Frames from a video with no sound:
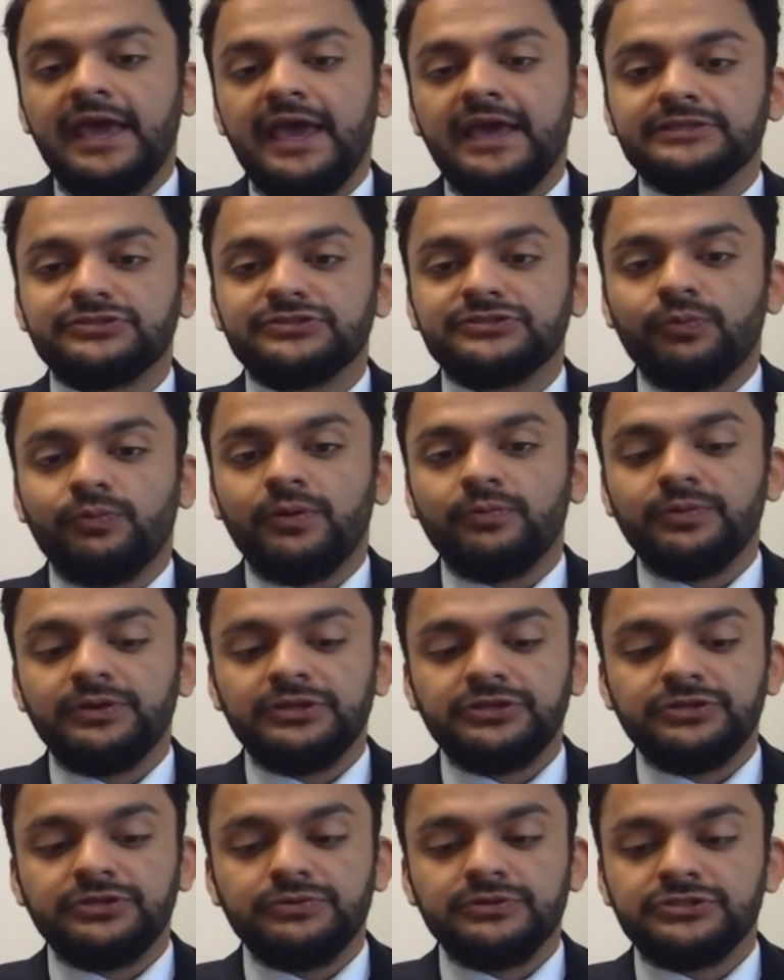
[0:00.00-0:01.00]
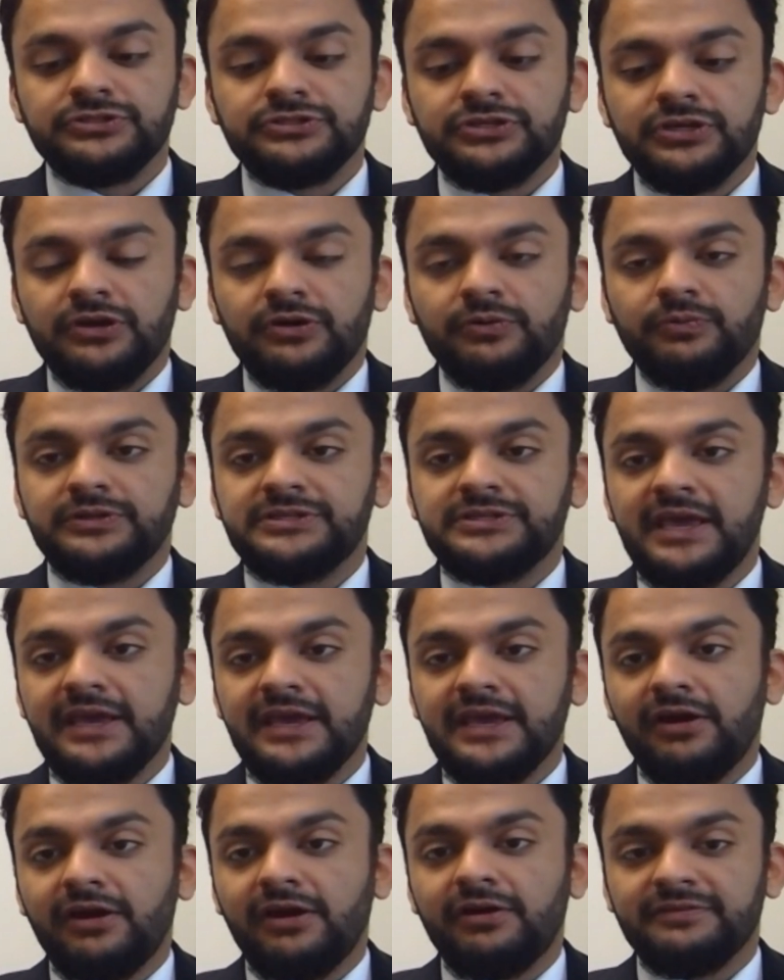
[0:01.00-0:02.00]
And so what we do is we
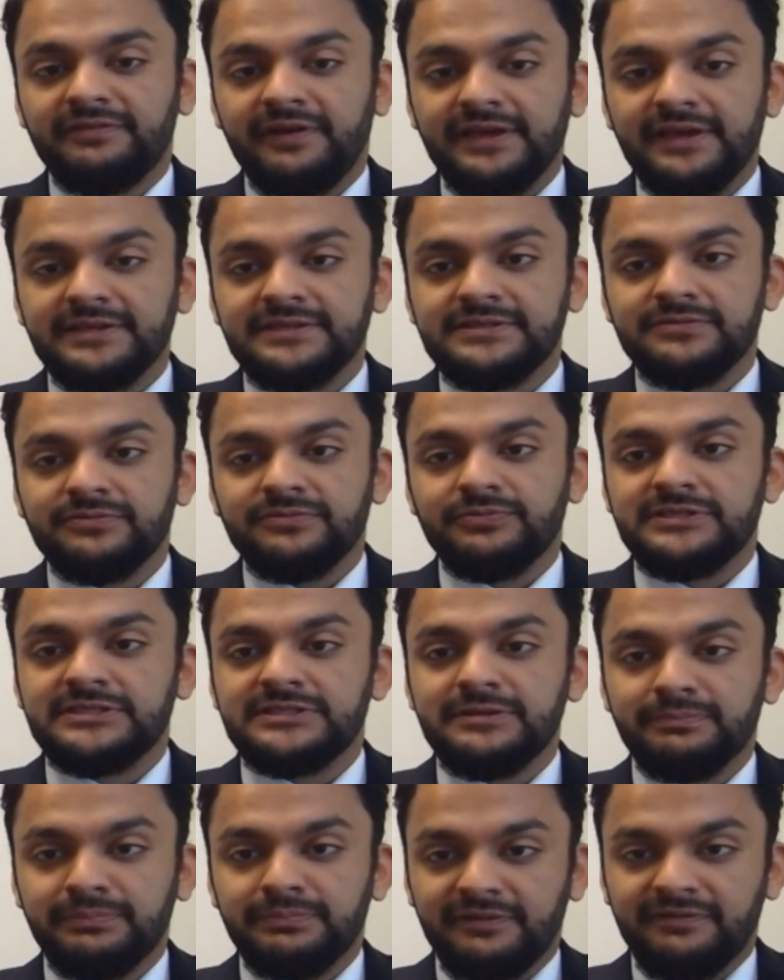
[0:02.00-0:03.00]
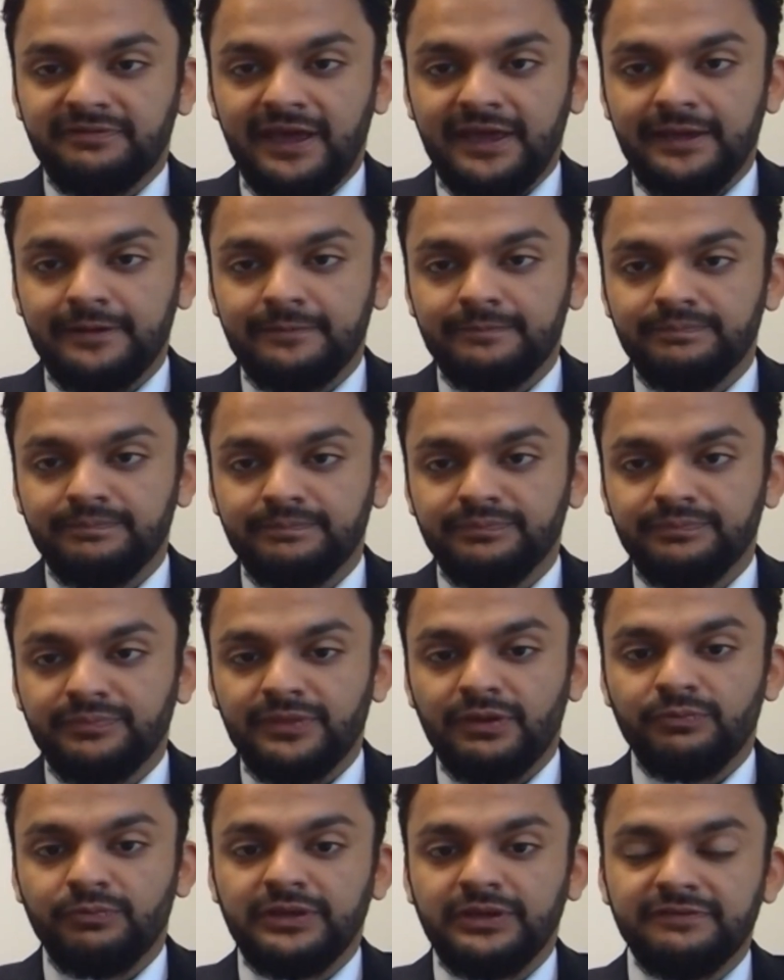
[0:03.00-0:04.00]
take our device, we simplify it,
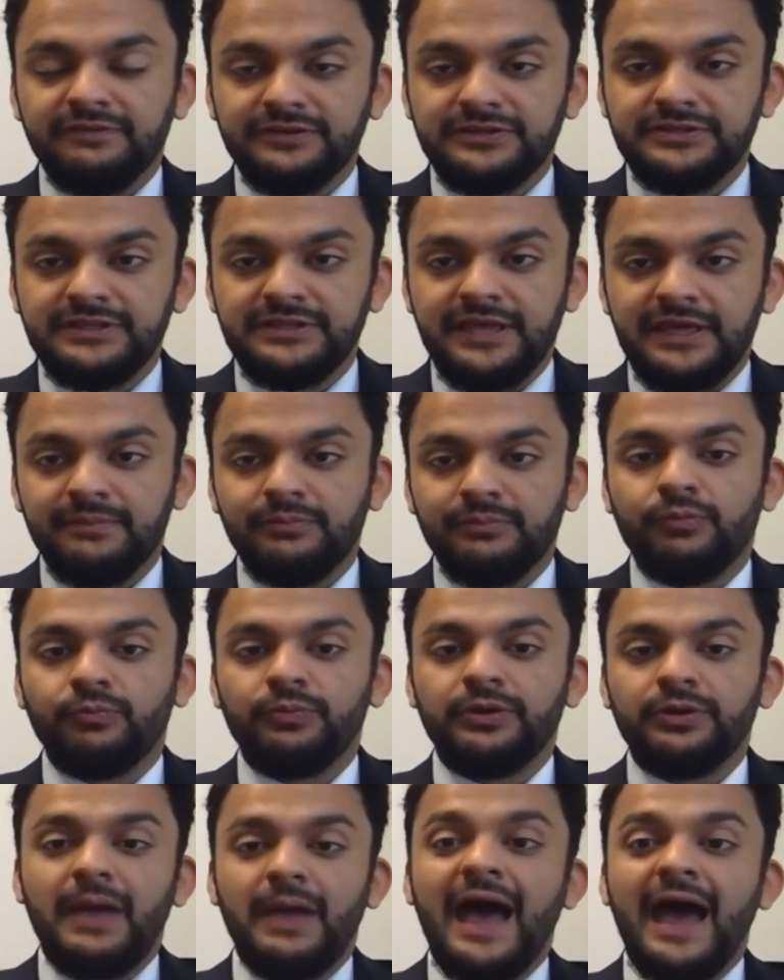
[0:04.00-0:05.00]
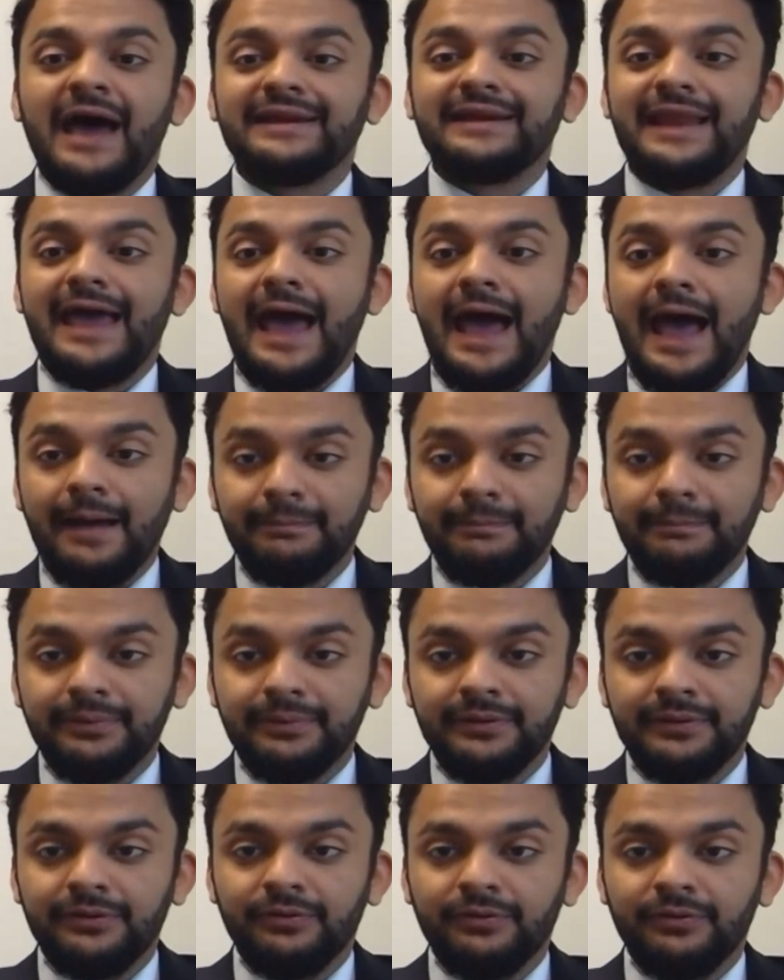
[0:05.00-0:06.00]
we give it to them, we add an app,
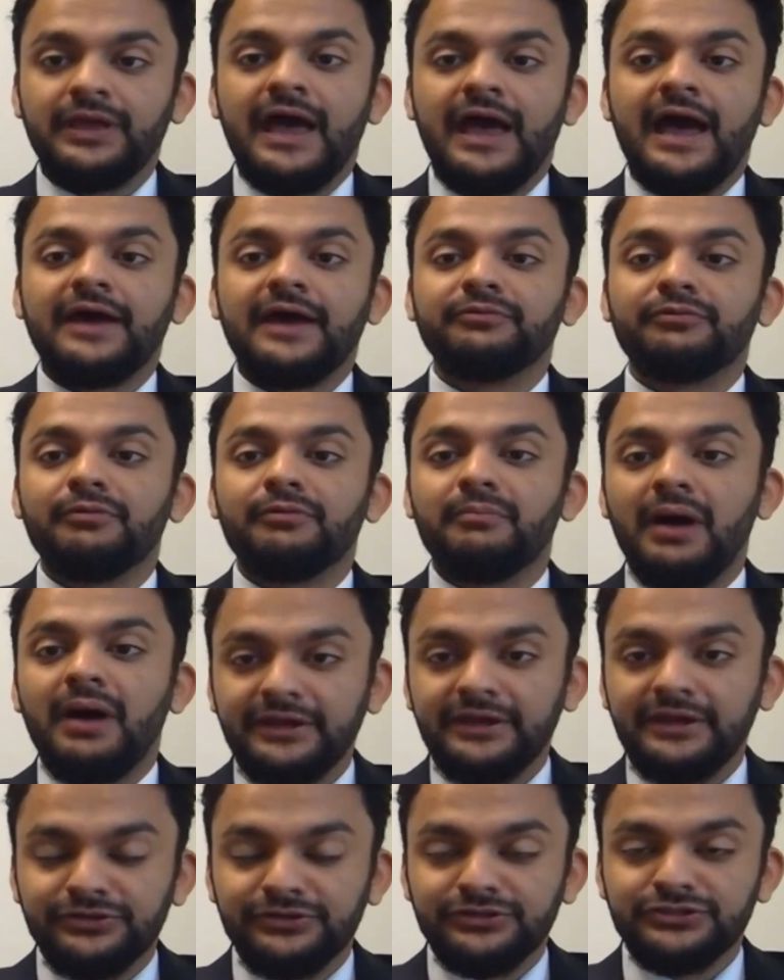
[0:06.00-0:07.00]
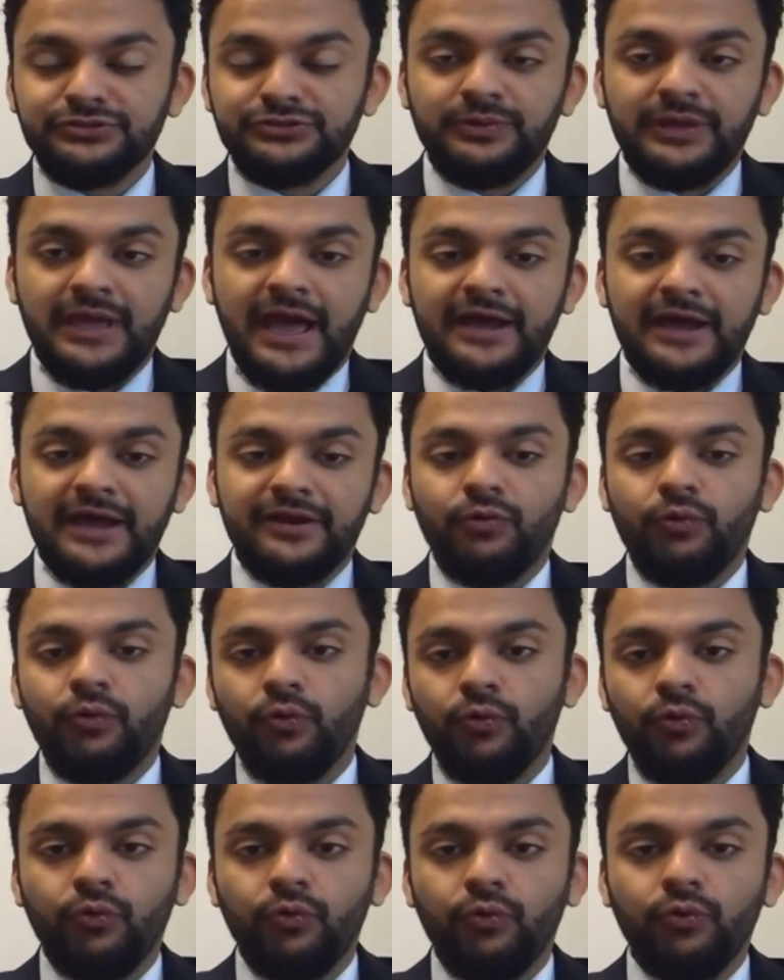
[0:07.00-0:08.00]
we add reminders, we add a
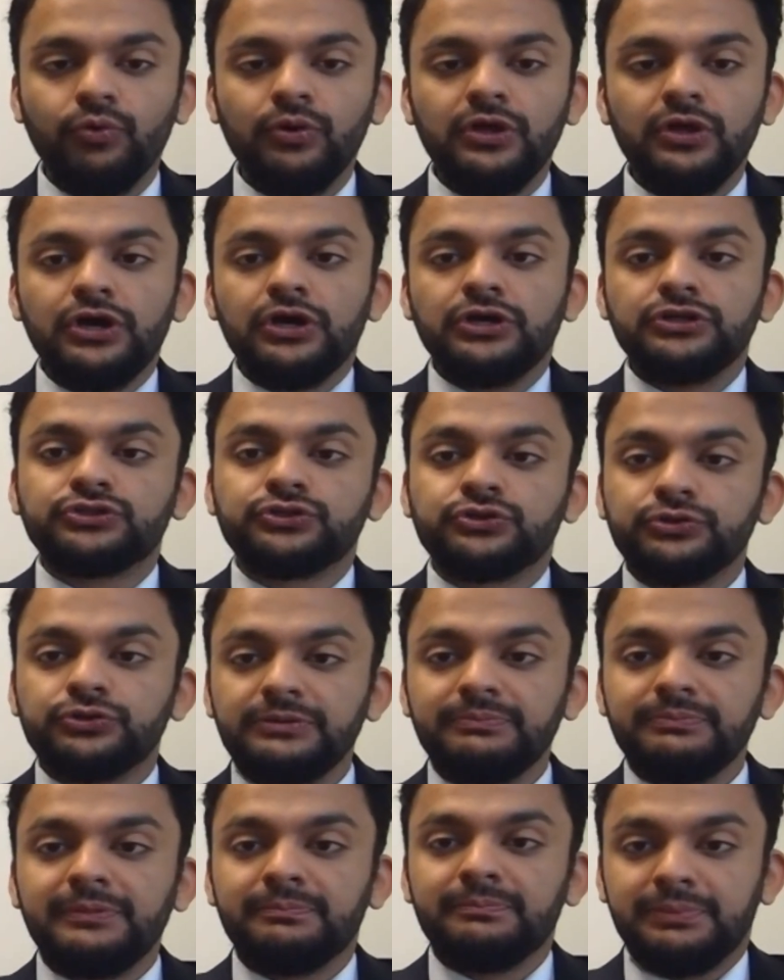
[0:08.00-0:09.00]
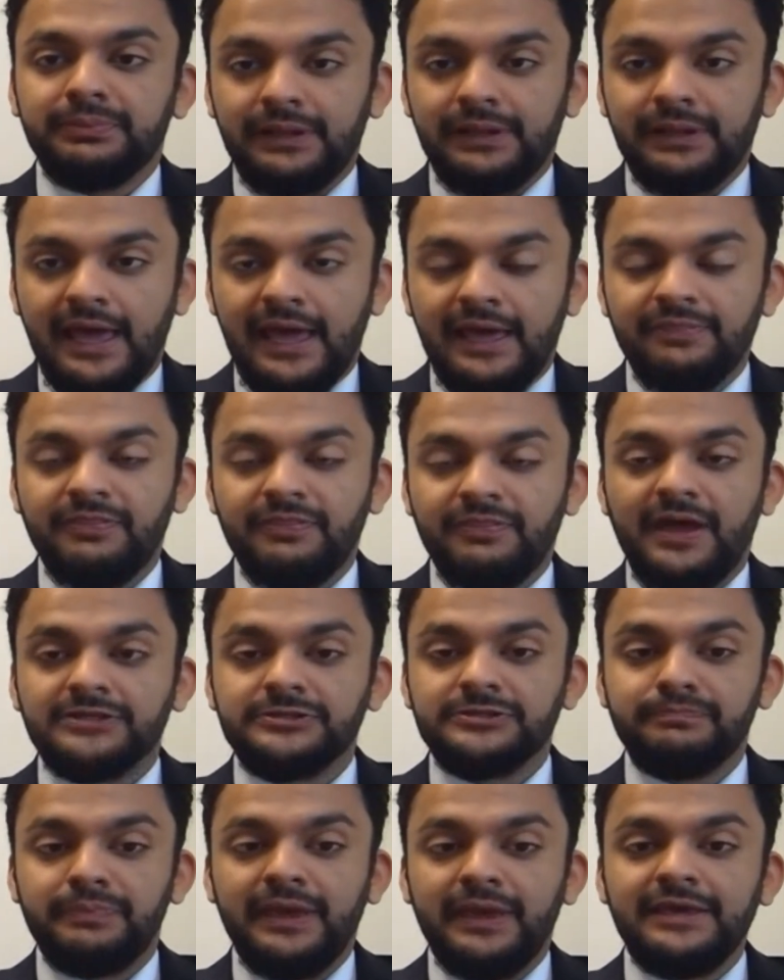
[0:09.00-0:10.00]
whole treatment plan that is
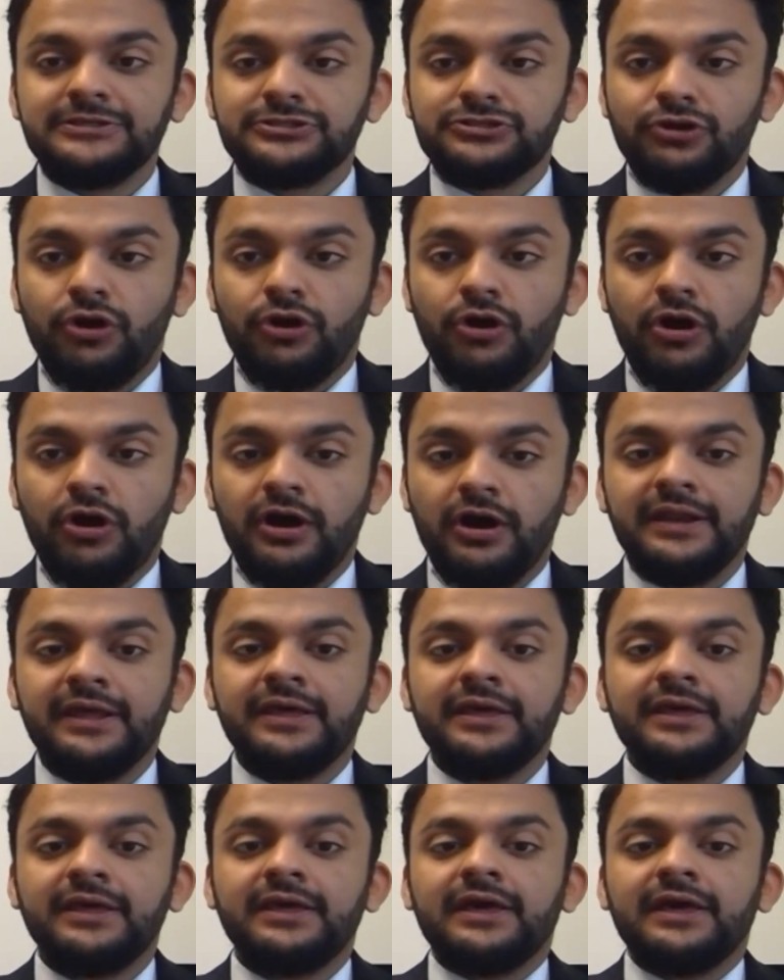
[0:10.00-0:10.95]
based on